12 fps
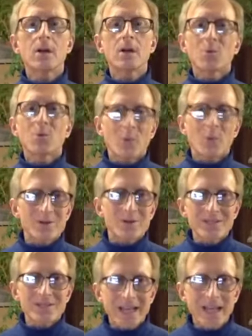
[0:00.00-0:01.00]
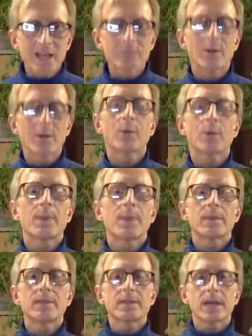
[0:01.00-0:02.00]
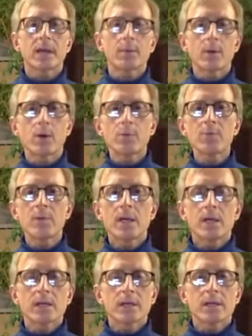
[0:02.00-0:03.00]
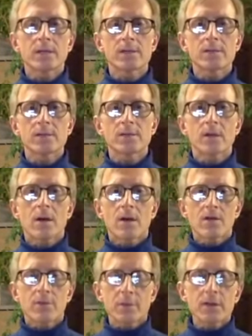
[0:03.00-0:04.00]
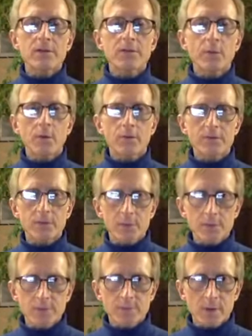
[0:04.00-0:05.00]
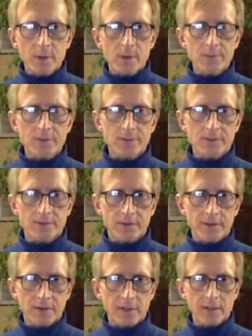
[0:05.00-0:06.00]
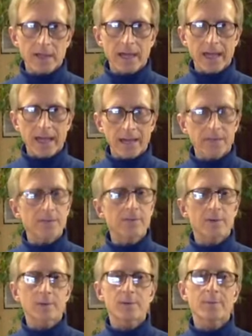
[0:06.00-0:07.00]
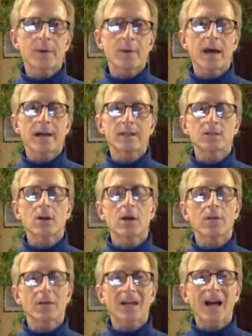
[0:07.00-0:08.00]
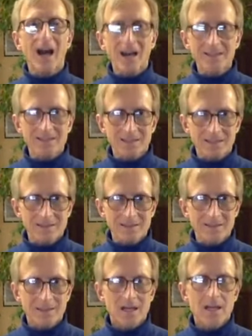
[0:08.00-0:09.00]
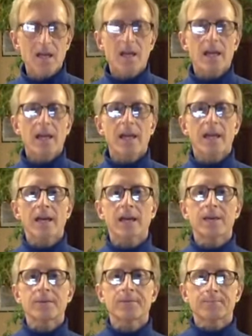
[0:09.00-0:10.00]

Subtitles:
Where's the tailbone? The tailbone is 3 to 4 fused bones at the very end of your spine. It's called the coccyx. And